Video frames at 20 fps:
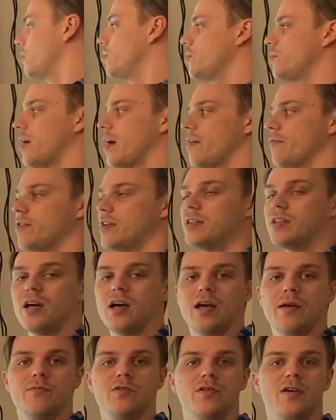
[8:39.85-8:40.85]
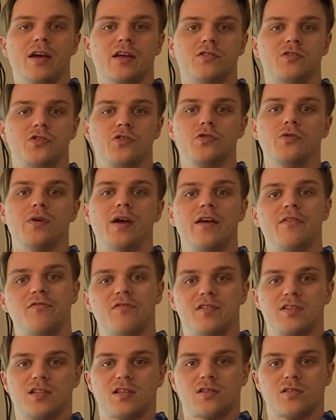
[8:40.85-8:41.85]
do every time you get to a
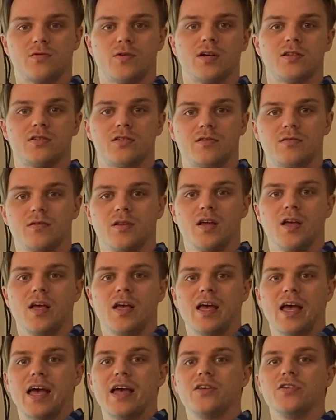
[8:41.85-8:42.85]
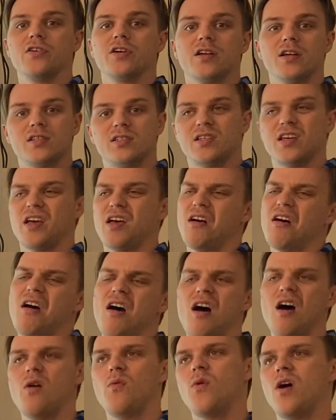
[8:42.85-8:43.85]
physics question. And you're going to say,
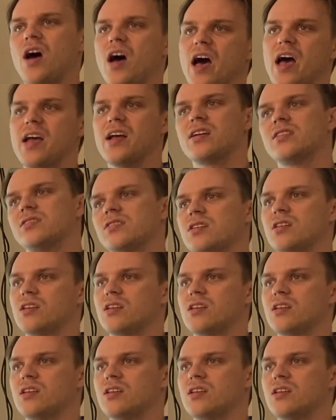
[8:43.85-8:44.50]
oh, why? Because